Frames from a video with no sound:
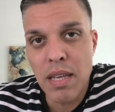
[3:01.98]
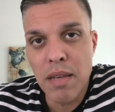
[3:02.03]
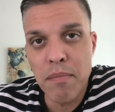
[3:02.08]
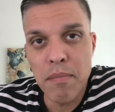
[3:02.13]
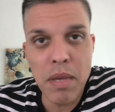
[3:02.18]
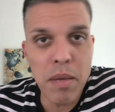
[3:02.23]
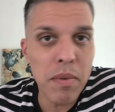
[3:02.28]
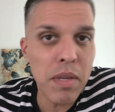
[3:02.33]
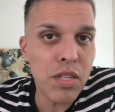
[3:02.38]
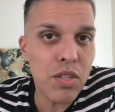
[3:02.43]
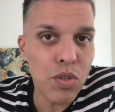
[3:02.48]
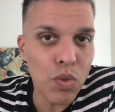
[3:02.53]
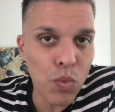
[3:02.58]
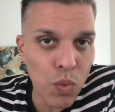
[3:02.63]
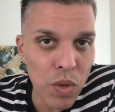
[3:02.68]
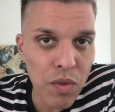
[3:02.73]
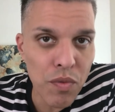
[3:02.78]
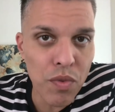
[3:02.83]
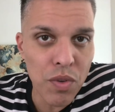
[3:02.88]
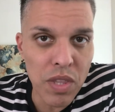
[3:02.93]
Maybe it's the
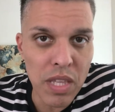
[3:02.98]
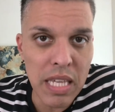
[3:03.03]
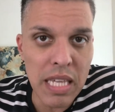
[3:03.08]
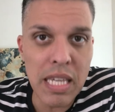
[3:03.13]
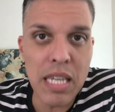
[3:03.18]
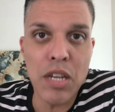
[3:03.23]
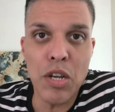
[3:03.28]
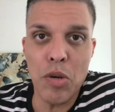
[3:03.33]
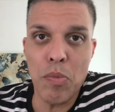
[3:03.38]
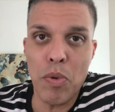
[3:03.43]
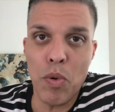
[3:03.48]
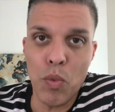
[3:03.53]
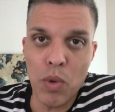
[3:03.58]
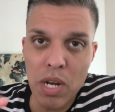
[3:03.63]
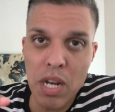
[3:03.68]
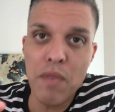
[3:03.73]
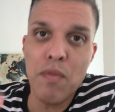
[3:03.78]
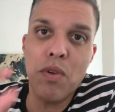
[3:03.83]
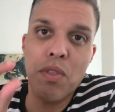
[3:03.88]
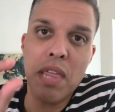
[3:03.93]
win for the year, but
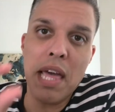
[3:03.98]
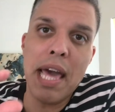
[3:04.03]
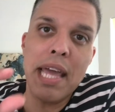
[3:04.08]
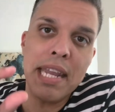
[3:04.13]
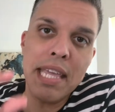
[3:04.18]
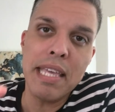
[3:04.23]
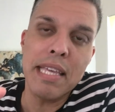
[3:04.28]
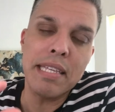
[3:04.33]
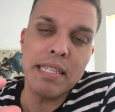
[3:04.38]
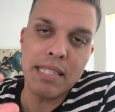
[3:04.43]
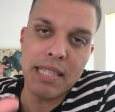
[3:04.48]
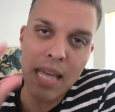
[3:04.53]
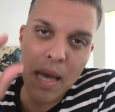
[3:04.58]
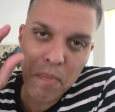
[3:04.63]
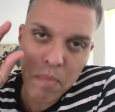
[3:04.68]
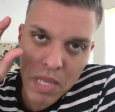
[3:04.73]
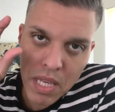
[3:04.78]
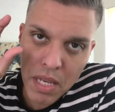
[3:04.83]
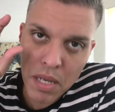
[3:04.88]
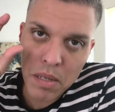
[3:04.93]
whatever that is, that
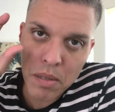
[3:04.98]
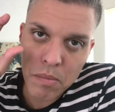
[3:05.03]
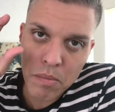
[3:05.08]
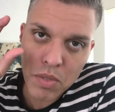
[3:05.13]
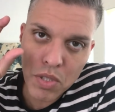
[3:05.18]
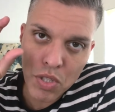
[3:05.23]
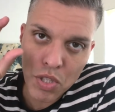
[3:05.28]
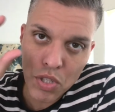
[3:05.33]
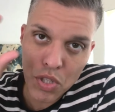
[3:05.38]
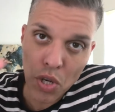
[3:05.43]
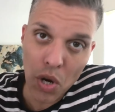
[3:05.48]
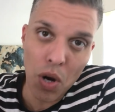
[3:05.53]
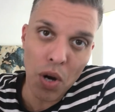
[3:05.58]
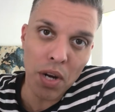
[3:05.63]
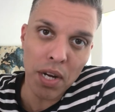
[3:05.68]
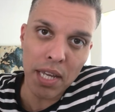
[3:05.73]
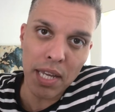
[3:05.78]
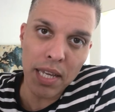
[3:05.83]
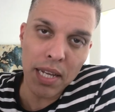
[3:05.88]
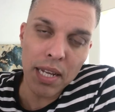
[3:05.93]
becomes the
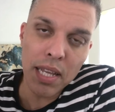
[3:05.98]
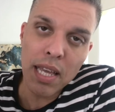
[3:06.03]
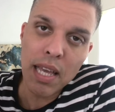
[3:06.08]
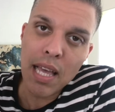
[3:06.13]
target.